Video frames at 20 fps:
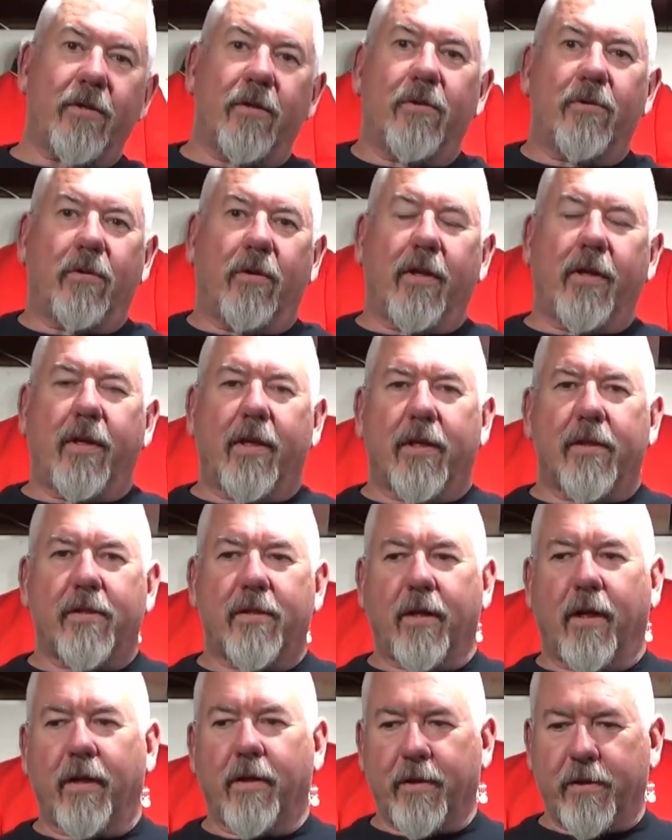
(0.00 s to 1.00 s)
enjoyed this
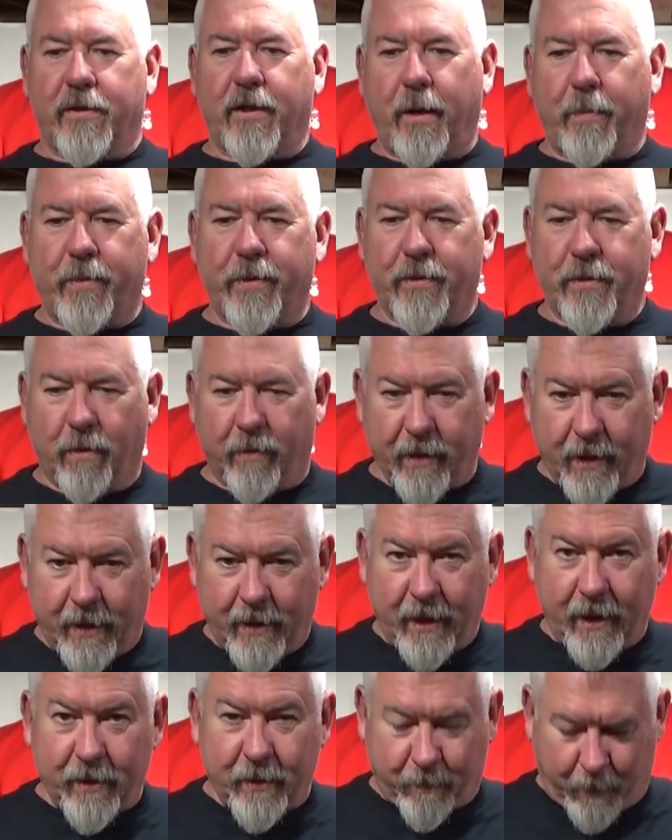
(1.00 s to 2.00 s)
episode. And
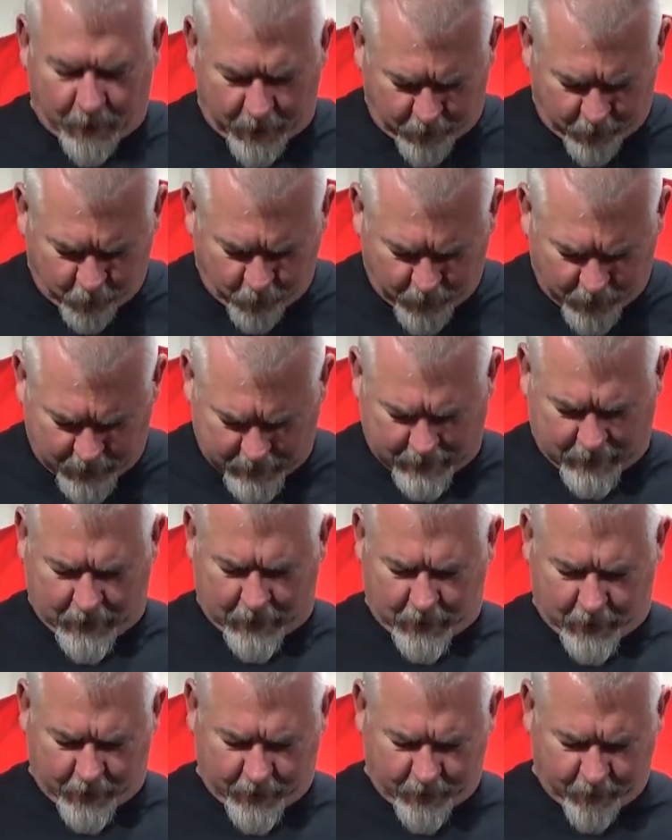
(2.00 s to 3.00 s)
yes, by the way,
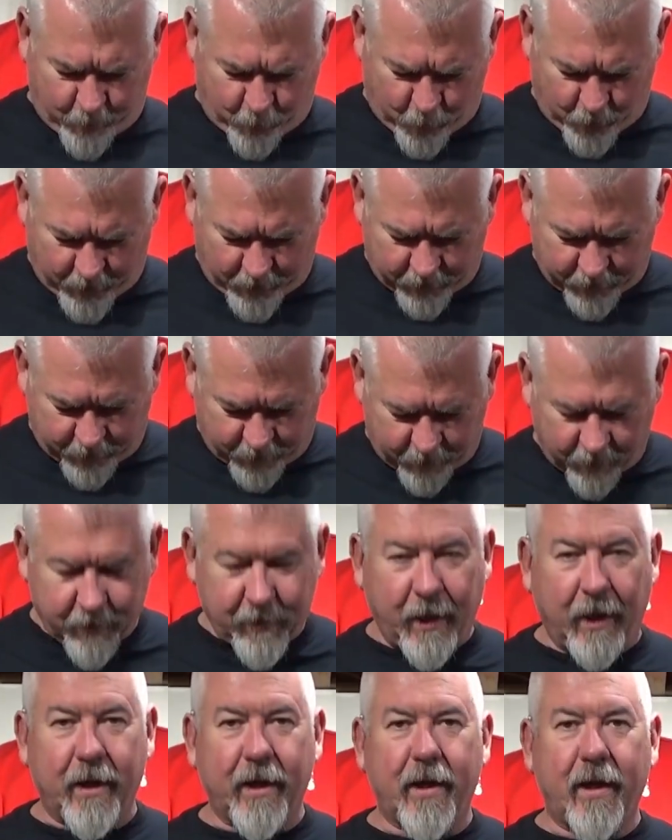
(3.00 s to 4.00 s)
I am wearing a shirt
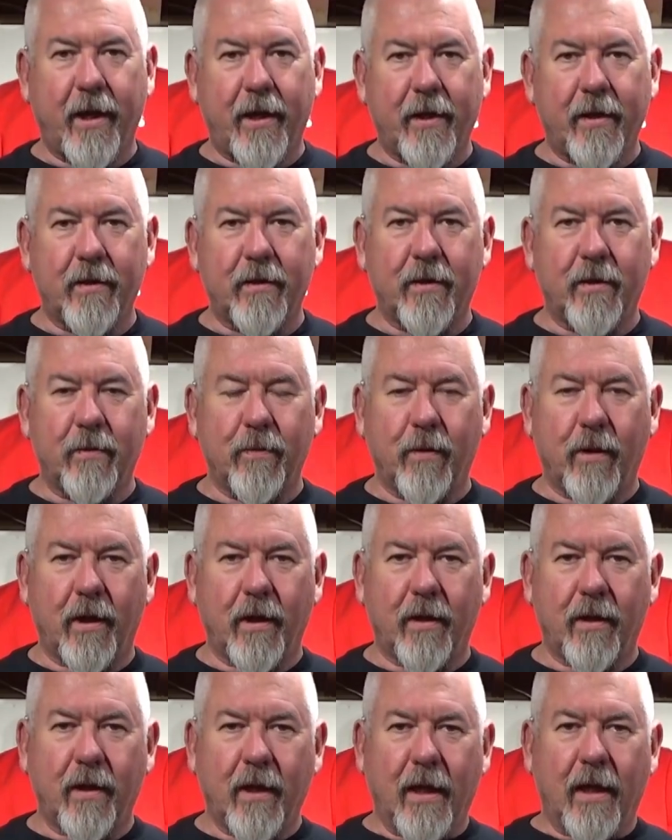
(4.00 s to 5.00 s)
dedicated
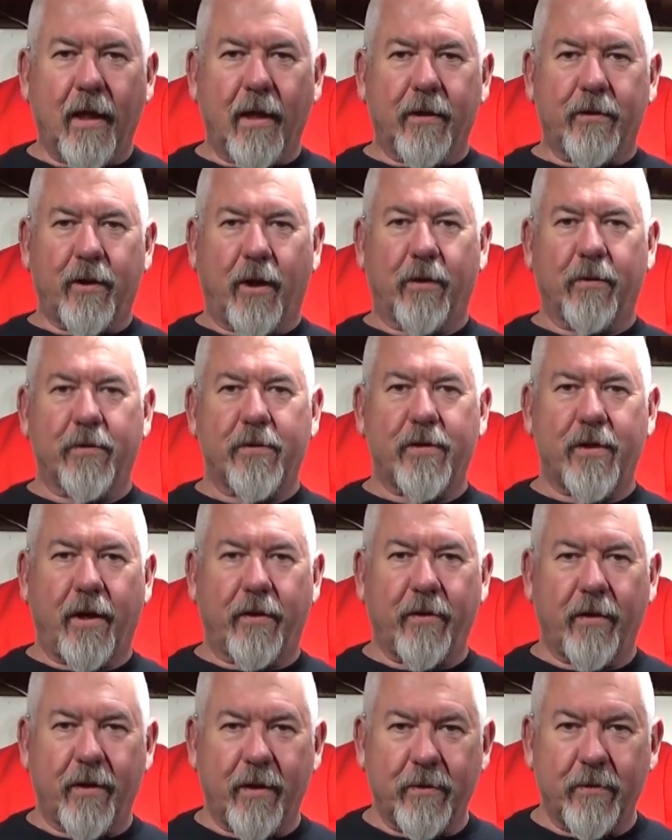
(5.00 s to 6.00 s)
to Donald
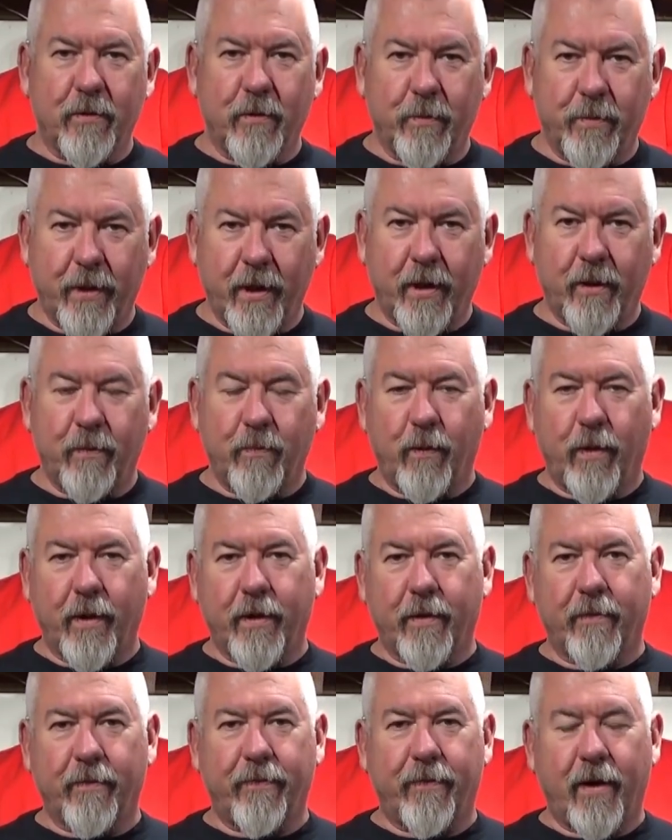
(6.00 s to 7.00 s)
Sutherland, who played one
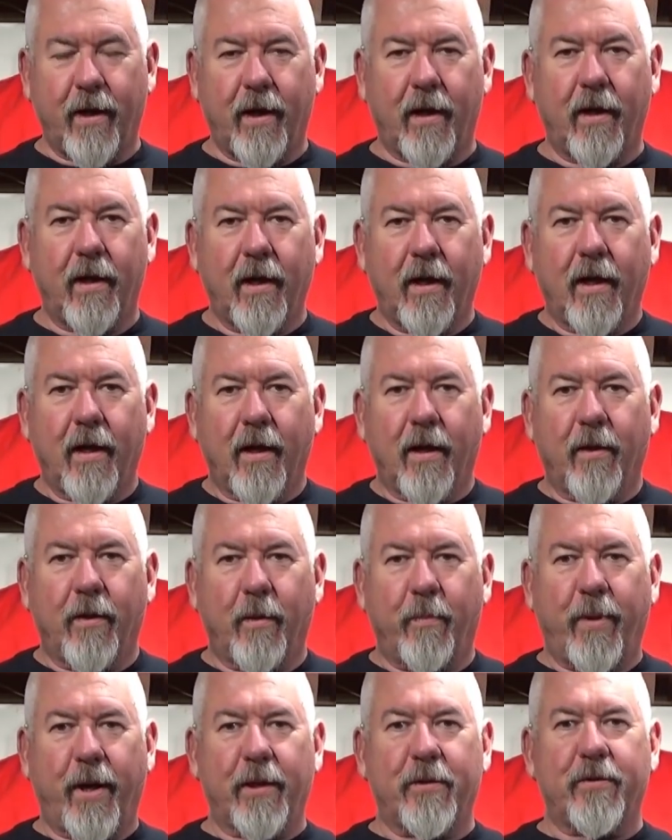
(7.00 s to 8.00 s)
of the
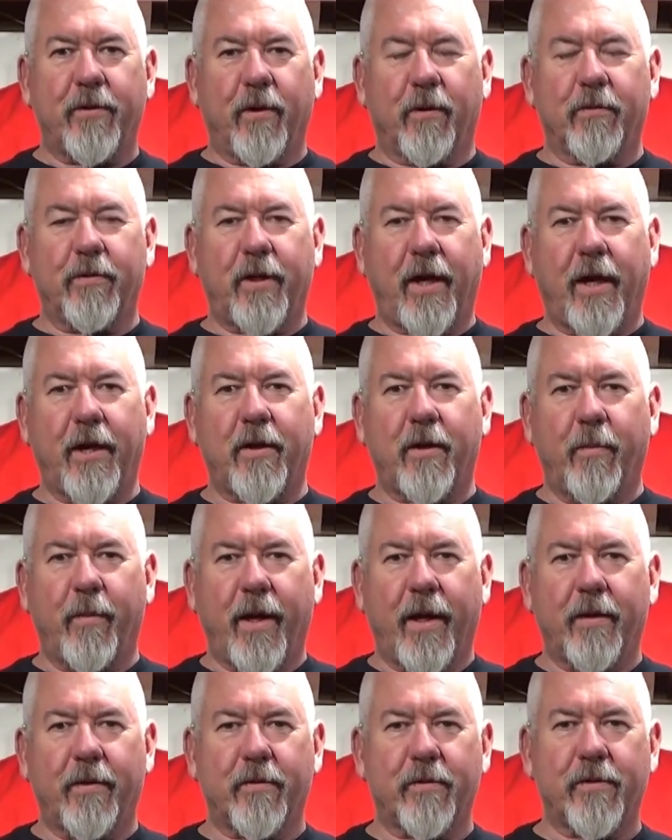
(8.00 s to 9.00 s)
best-known tank
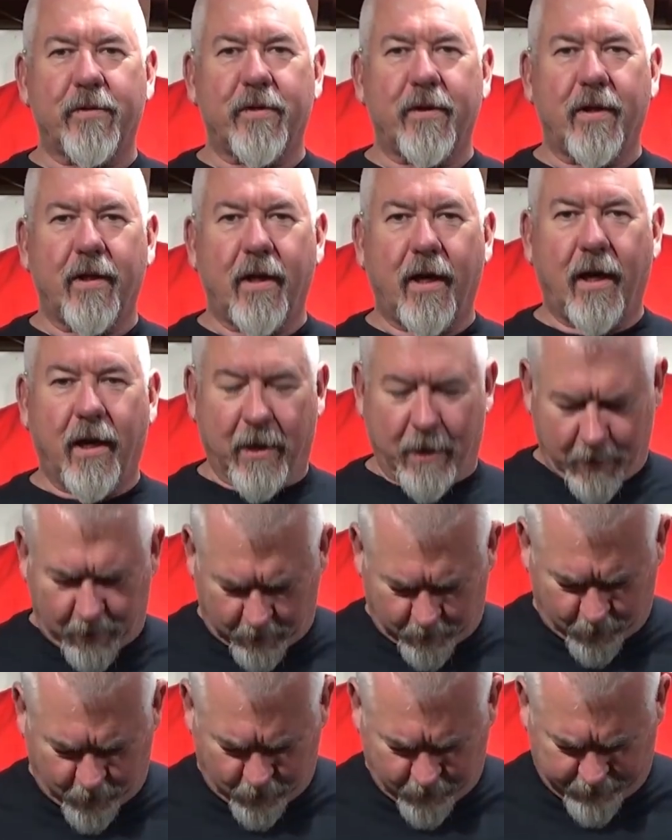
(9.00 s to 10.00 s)
commanders in a
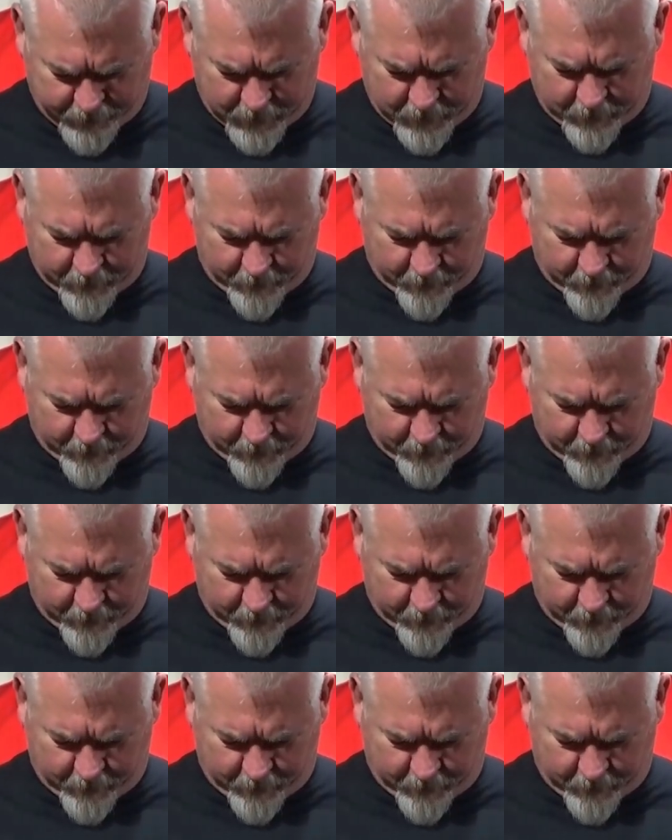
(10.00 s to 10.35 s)
movie,